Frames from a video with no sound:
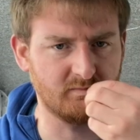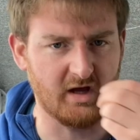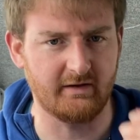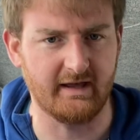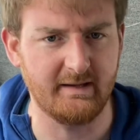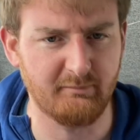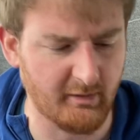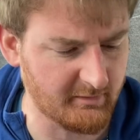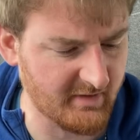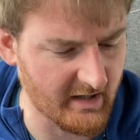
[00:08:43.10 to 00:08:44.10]
Okay,
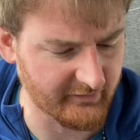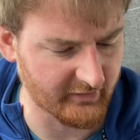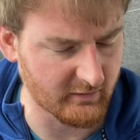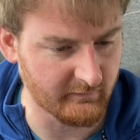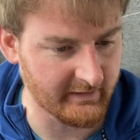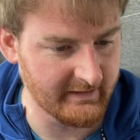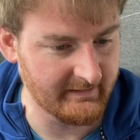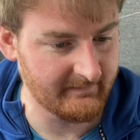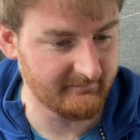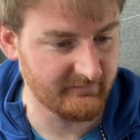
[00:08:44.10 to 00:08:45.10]
problem kind of solved.
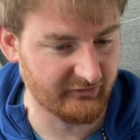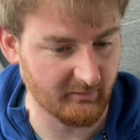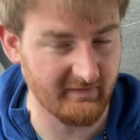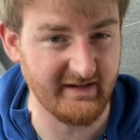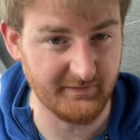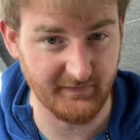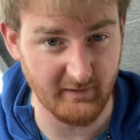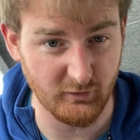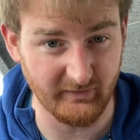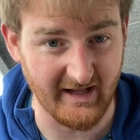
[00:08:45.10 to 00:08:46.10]
Some of these
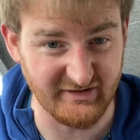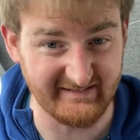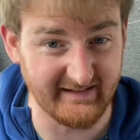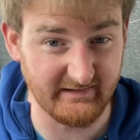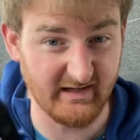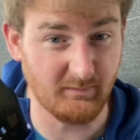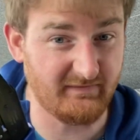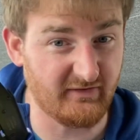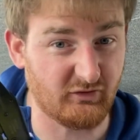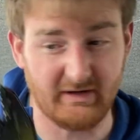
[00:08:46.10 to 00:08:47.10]
ferrules actually didn't come
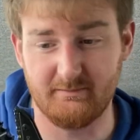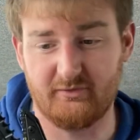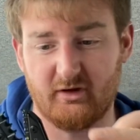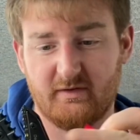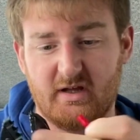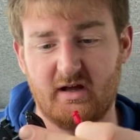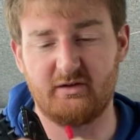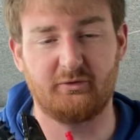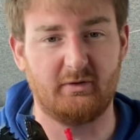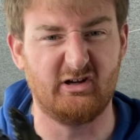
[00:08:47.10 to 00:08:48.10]
with this crimp, so the
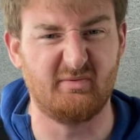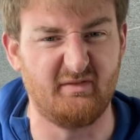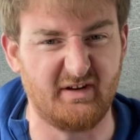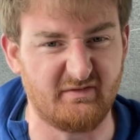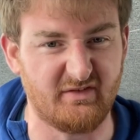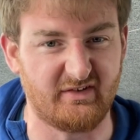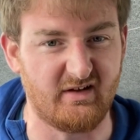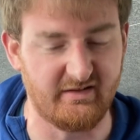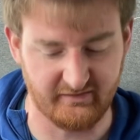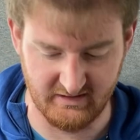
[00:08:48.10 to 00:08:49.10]
colours are a little bit of a different
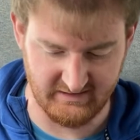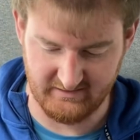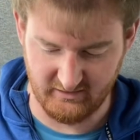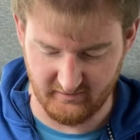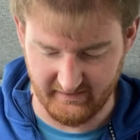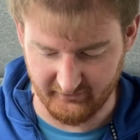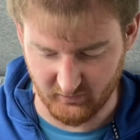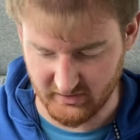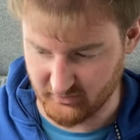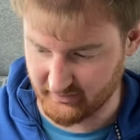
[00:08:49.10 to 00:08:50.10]
size. Not the end of the
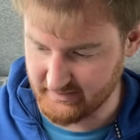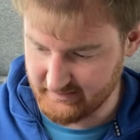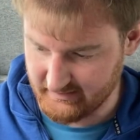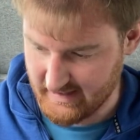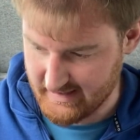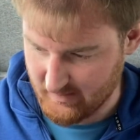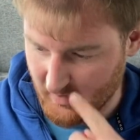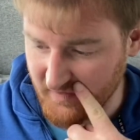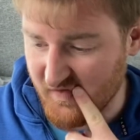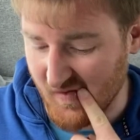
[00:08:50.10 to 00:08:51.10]
world.
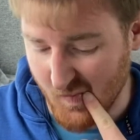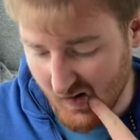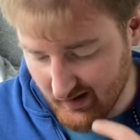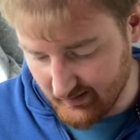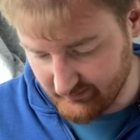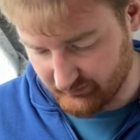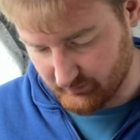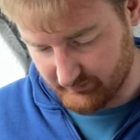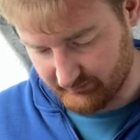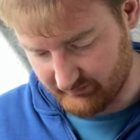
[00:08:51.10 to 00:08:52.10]
What I found worked
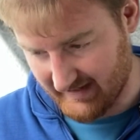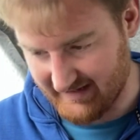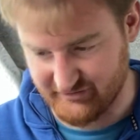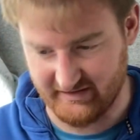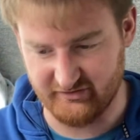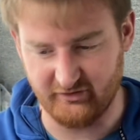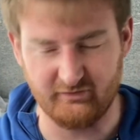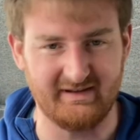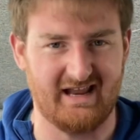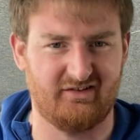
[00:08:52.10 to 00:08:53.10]
was actually just
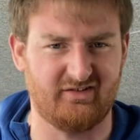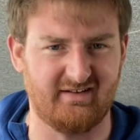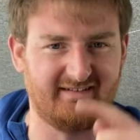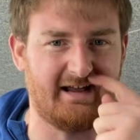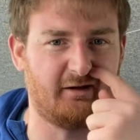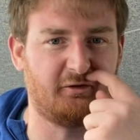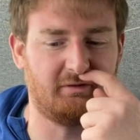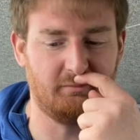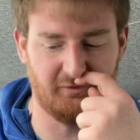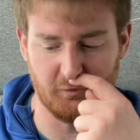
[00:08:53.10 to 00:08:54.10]
using the next size down on the
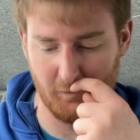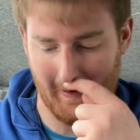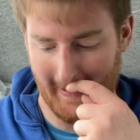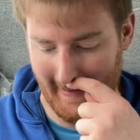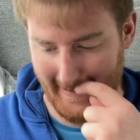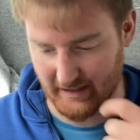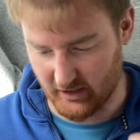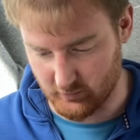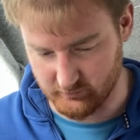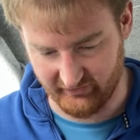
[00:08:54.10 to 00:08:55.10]
crimp tool, kind of
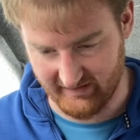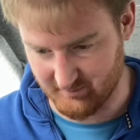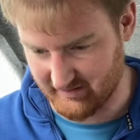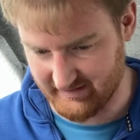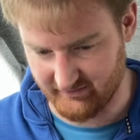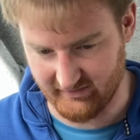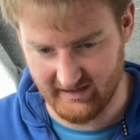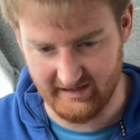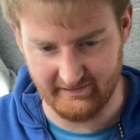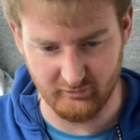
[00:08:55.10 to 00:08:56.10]
holds it in place a
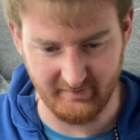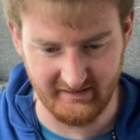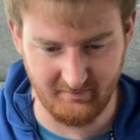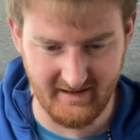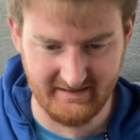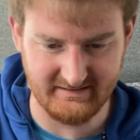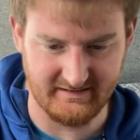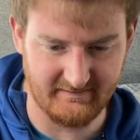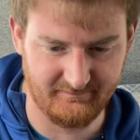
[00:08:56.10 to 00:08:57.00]
little bit better.